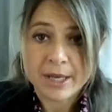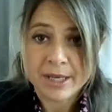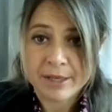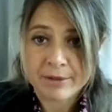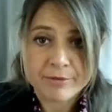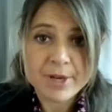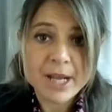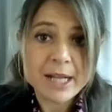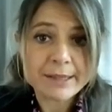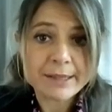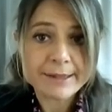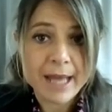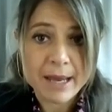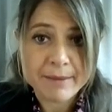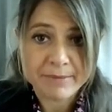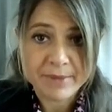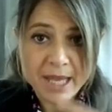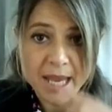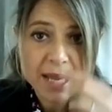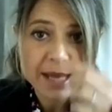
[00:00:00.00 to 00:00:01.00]
in
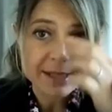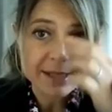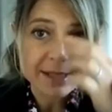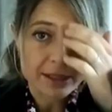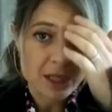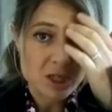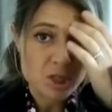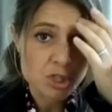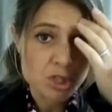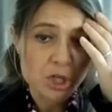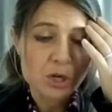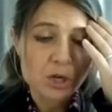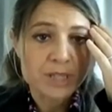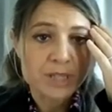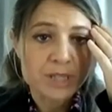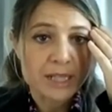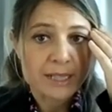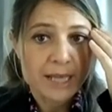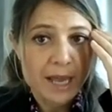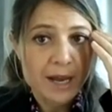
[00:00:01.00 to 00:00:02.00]
real-time data, that show
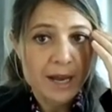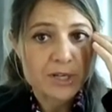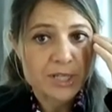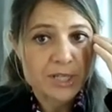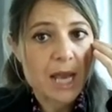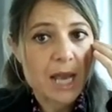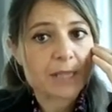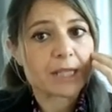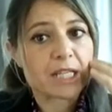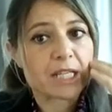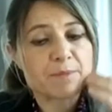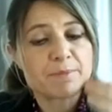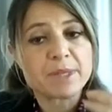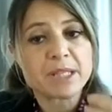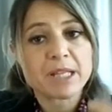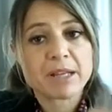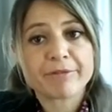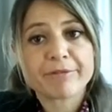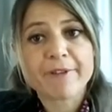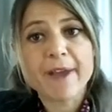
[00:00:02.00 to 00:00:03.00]
that CARES Act has
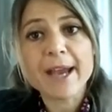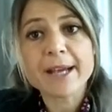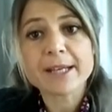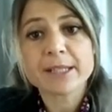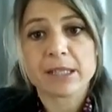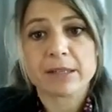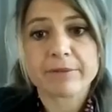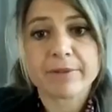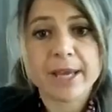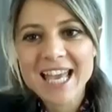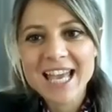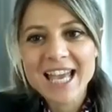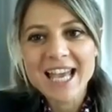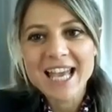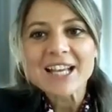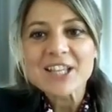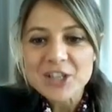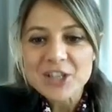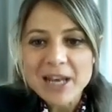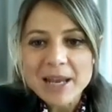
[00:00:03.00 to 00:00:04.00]
been effective.
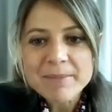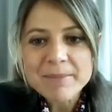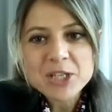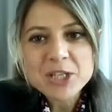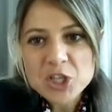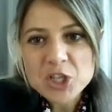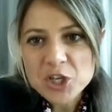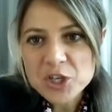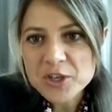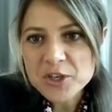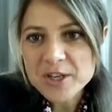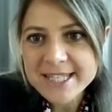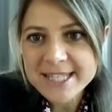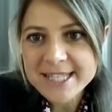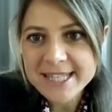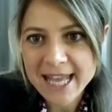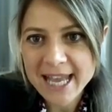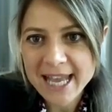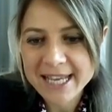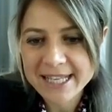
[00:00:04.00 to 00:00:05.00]
So let me show you a
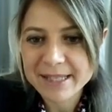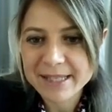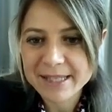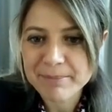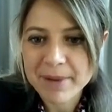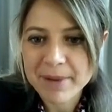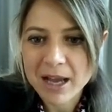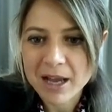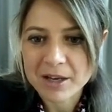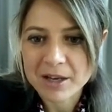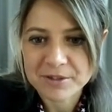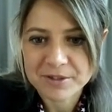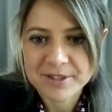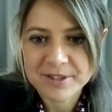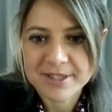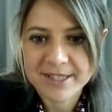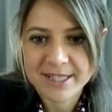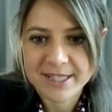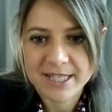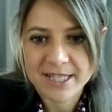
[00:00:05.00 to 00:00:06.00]
slide about
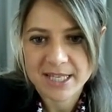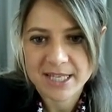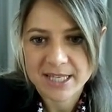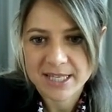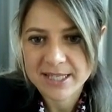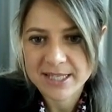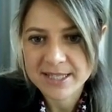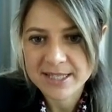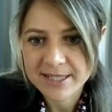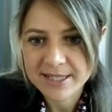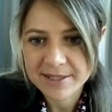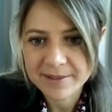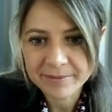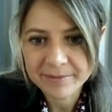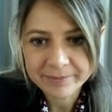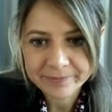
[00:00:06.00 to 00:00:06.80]
this.